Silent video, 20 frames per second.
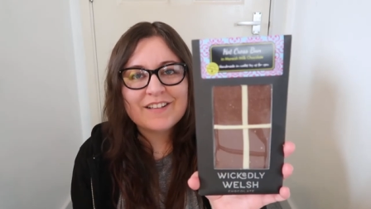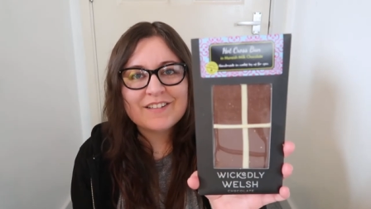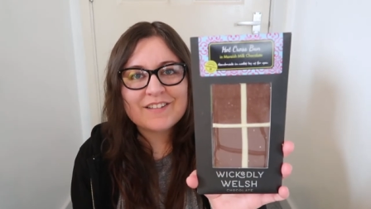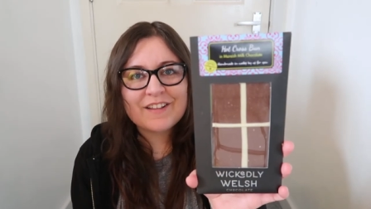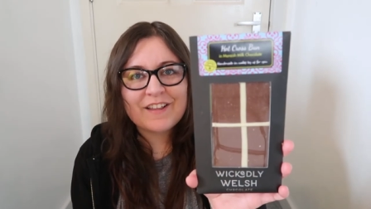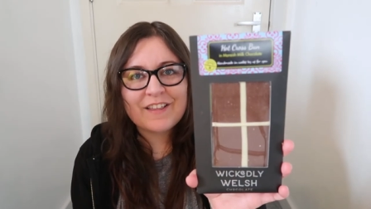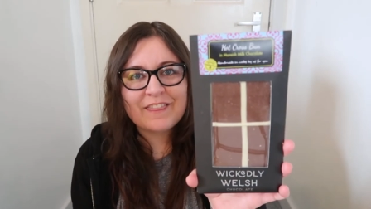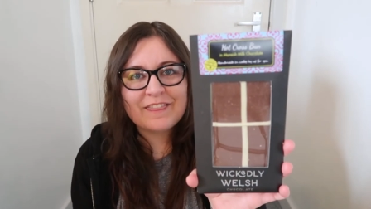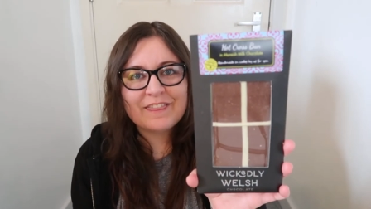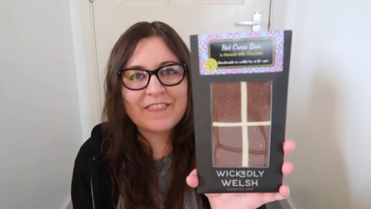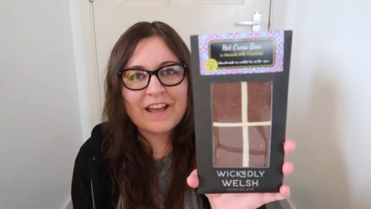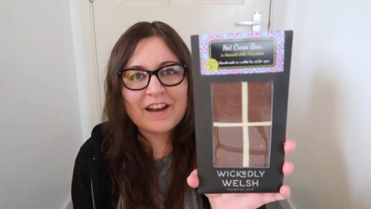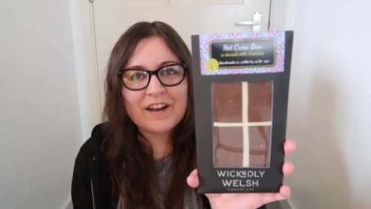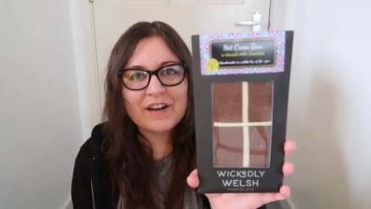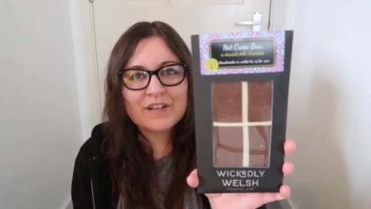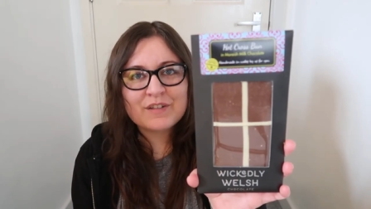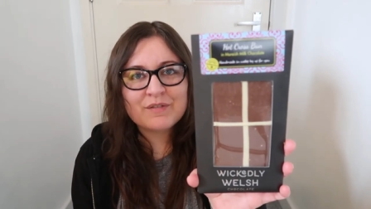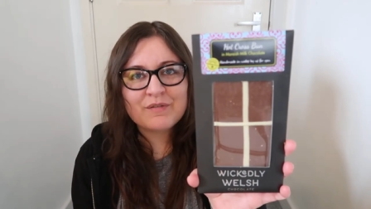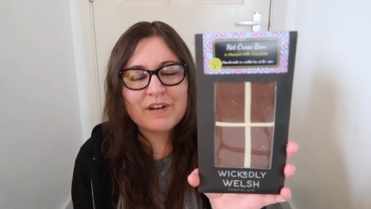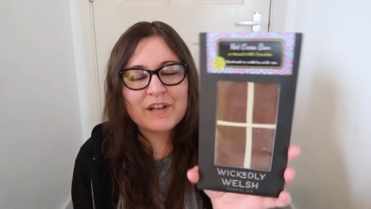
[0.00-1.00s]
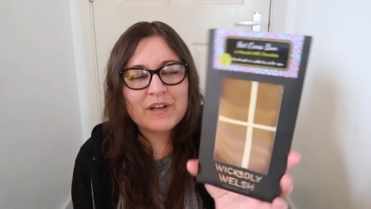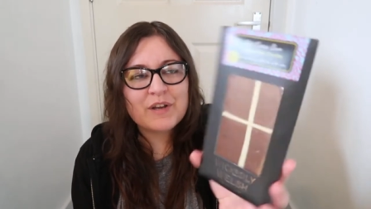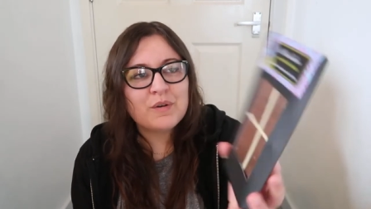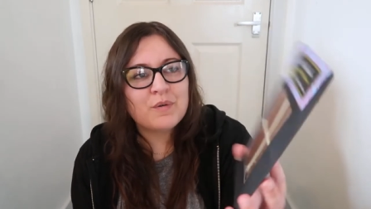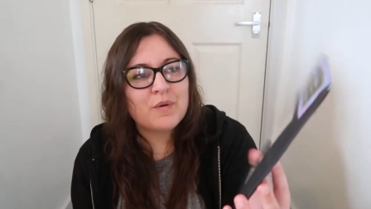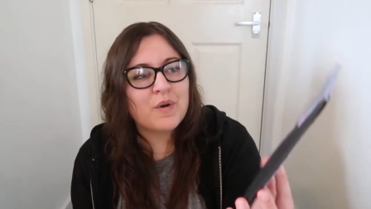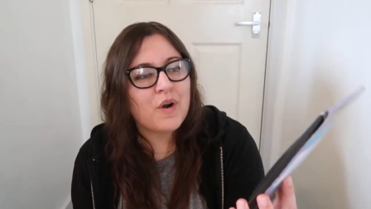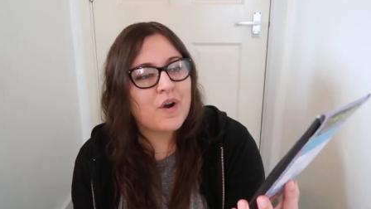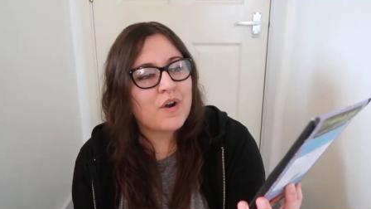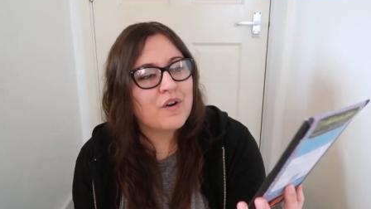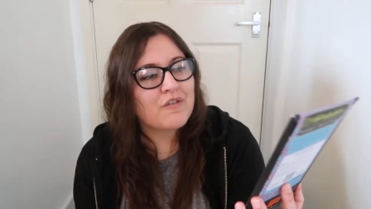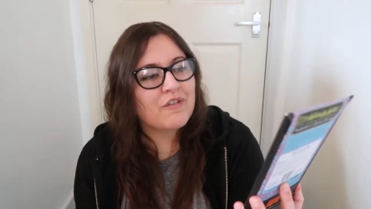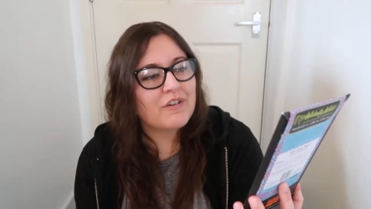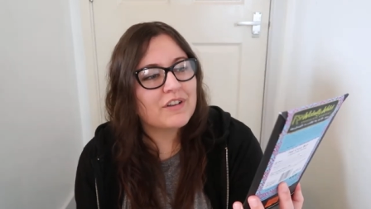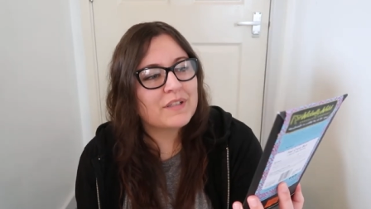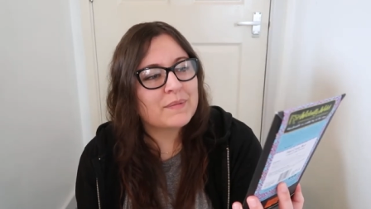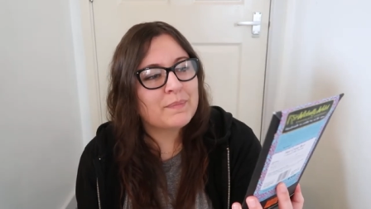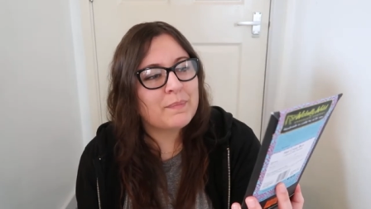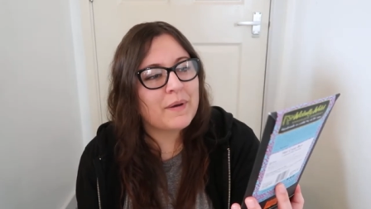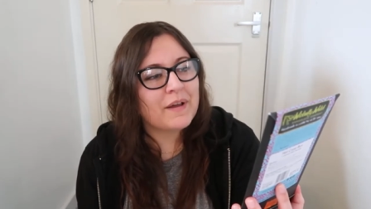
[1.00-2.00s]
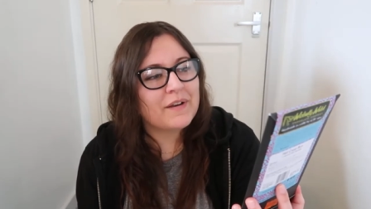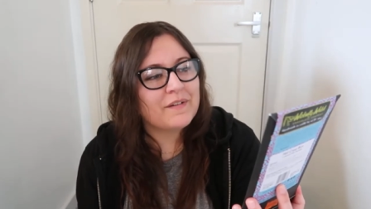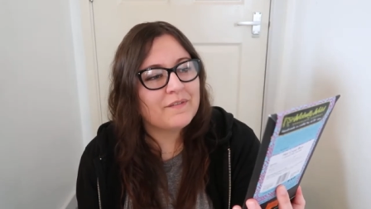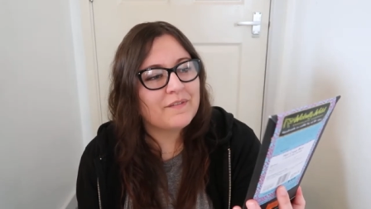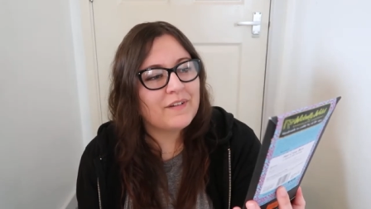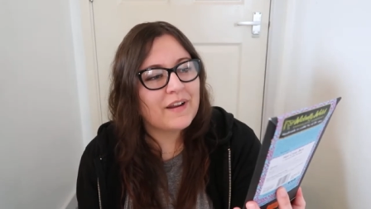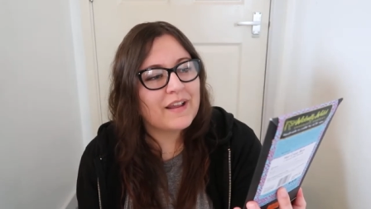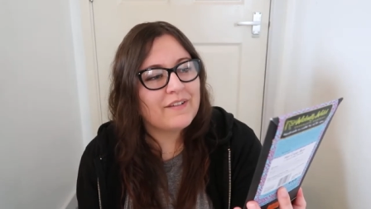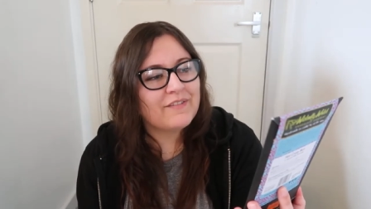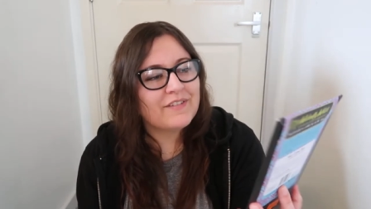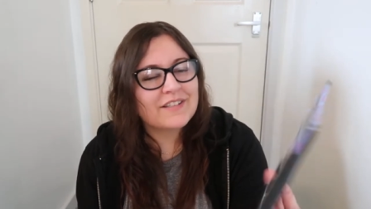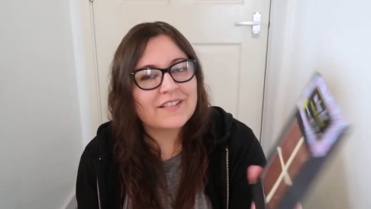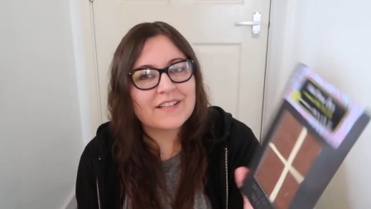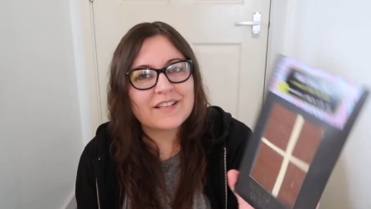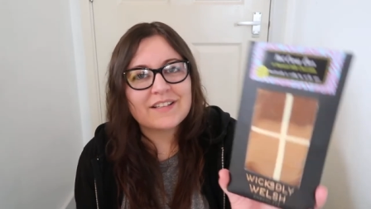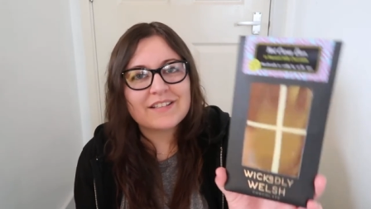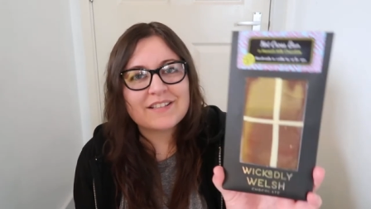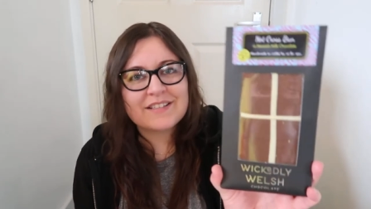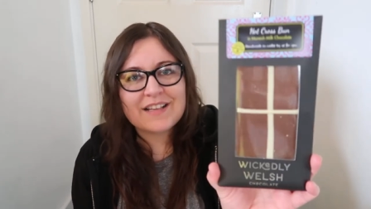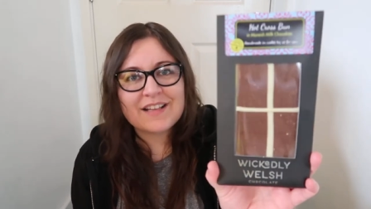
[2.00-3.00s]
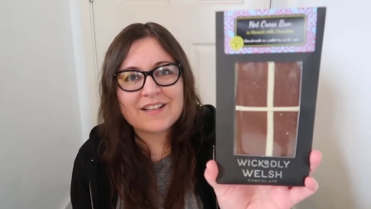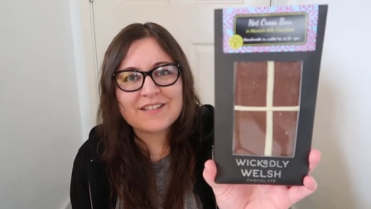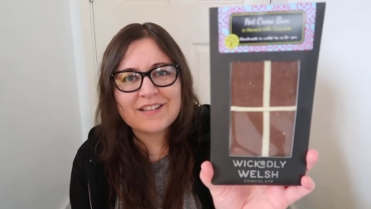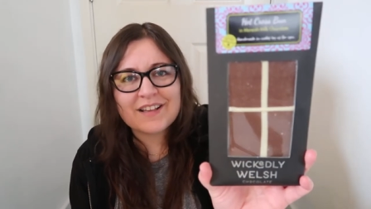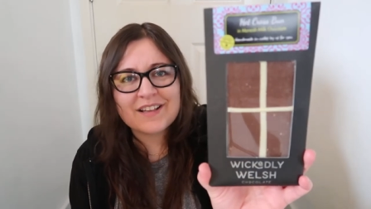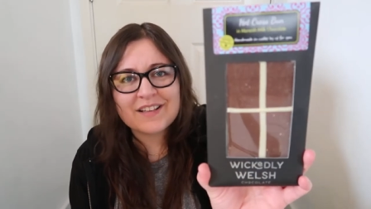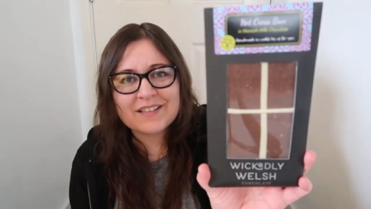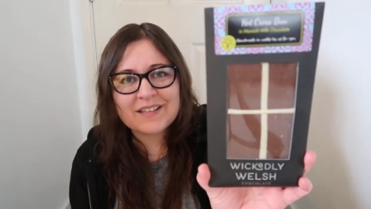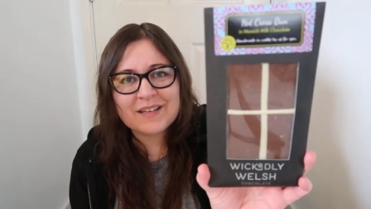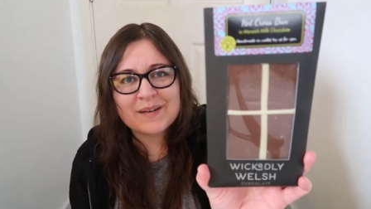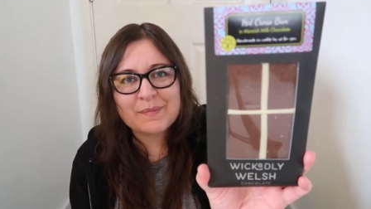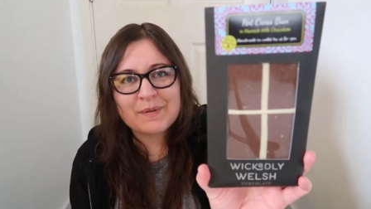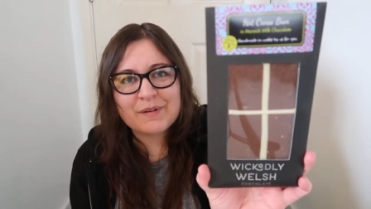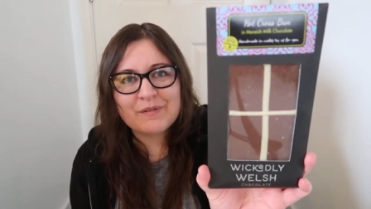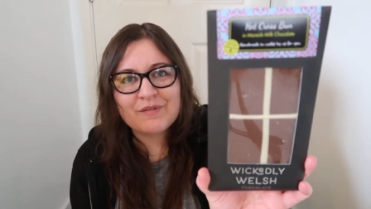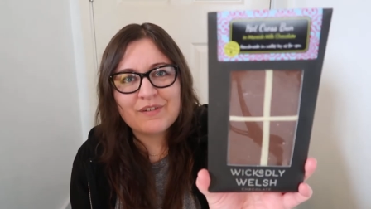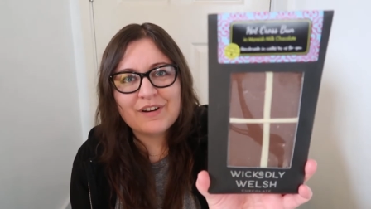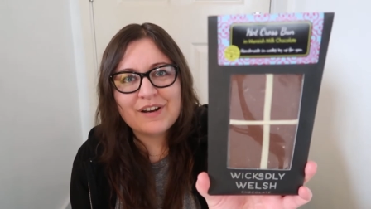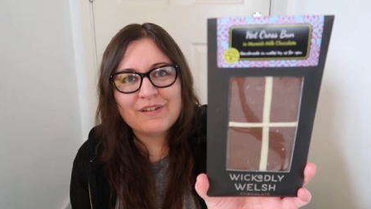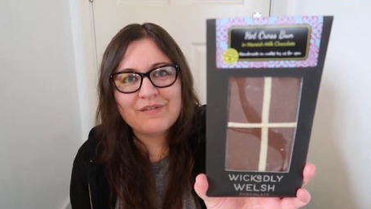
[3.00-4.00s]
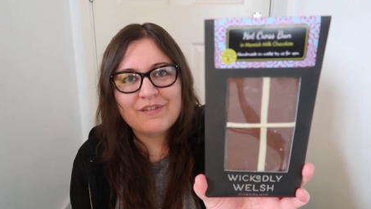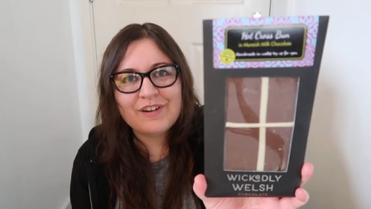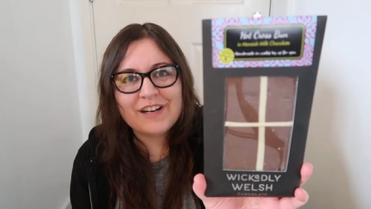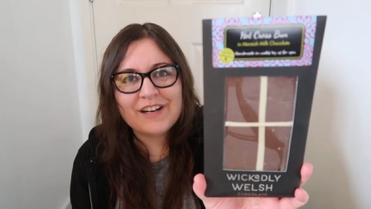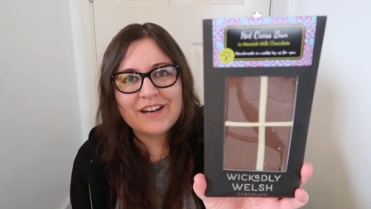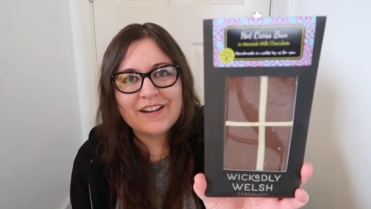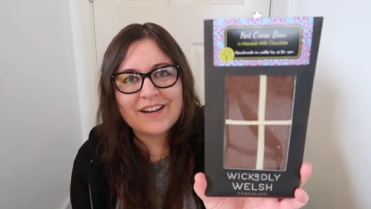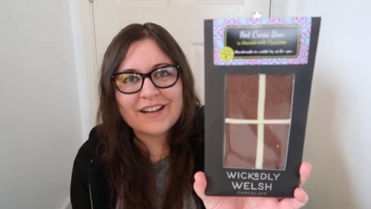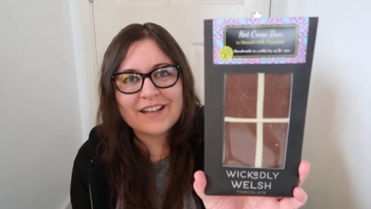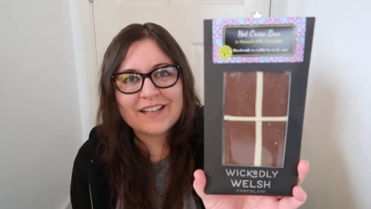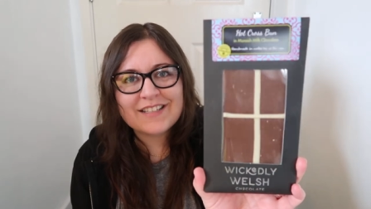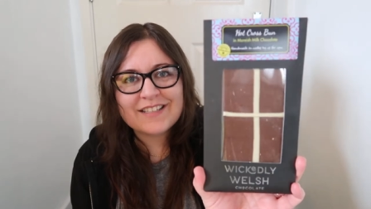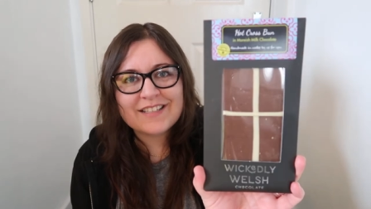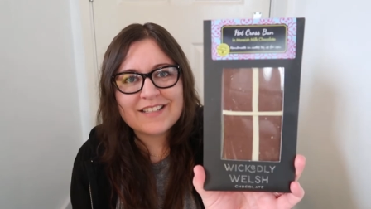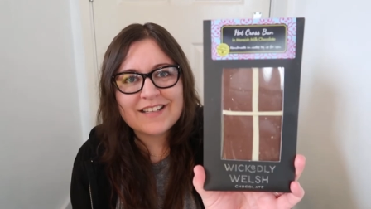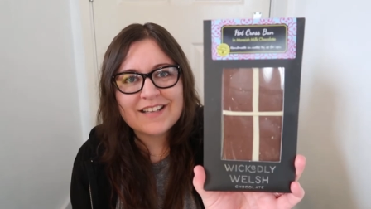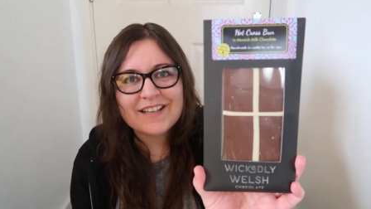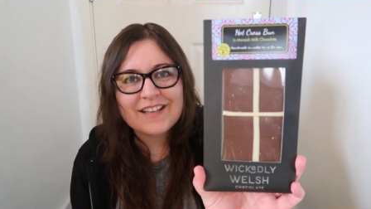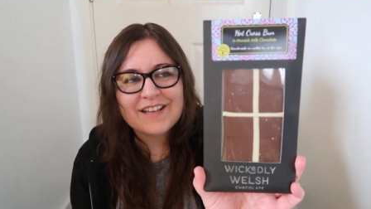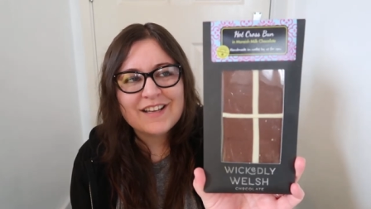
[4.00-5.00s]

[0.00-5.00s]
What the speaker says: So that looks really cool. Hot cross bun flavours, sounds like it's going to be really, really nice.